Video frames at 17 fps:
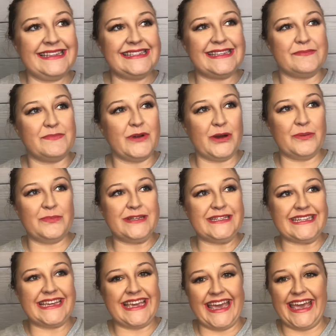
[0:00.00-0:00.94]
Some
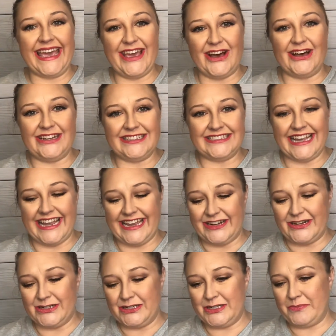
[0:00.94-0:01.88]
Urban Decay
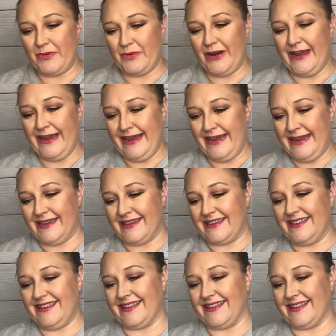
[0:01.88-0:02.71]
all-nighter spray.